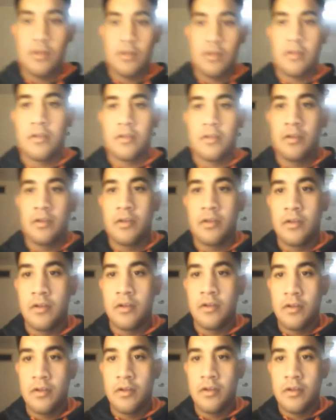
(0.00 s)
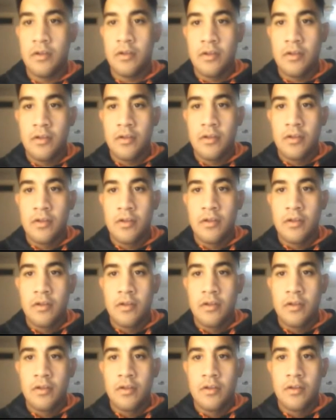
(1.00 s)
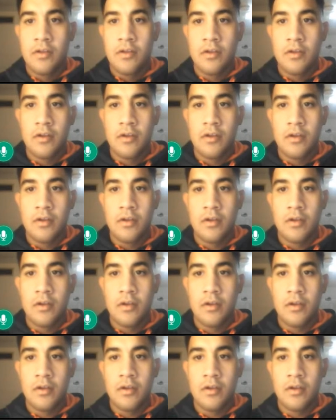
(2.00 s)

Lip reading: (not speaking)